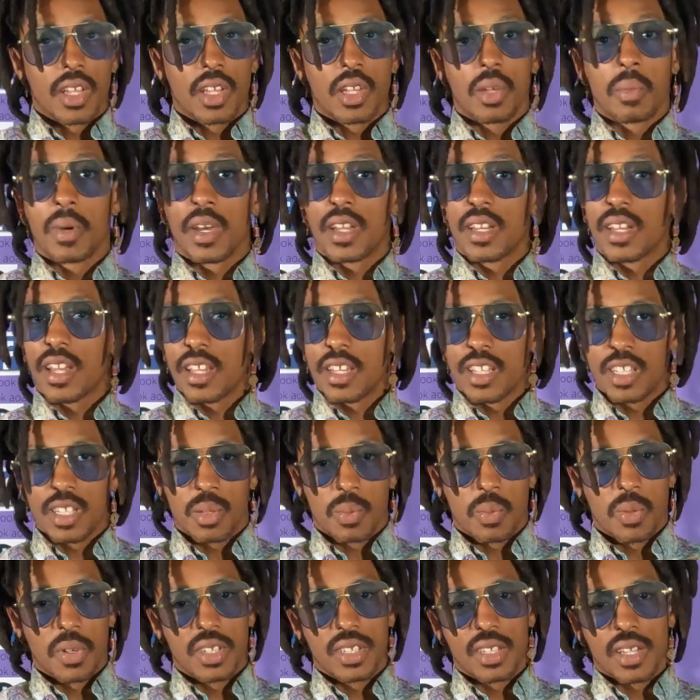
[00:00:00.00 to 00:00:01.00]
You might not need to
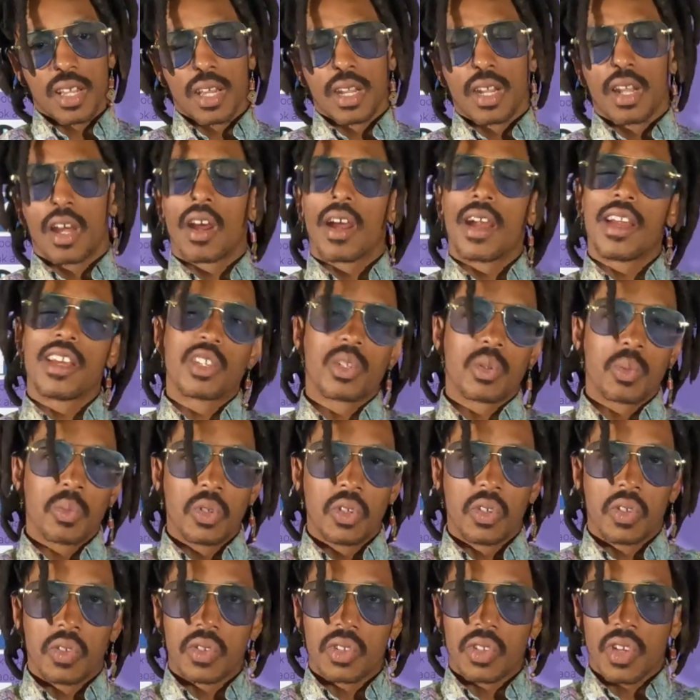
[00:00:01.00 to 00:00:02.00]
bring them. All right,
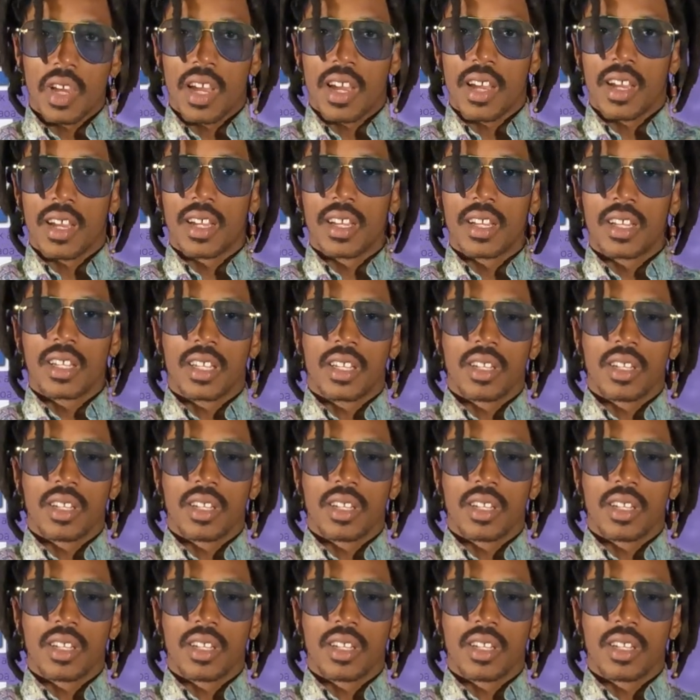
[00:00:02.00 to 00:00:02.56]
smooth. So I,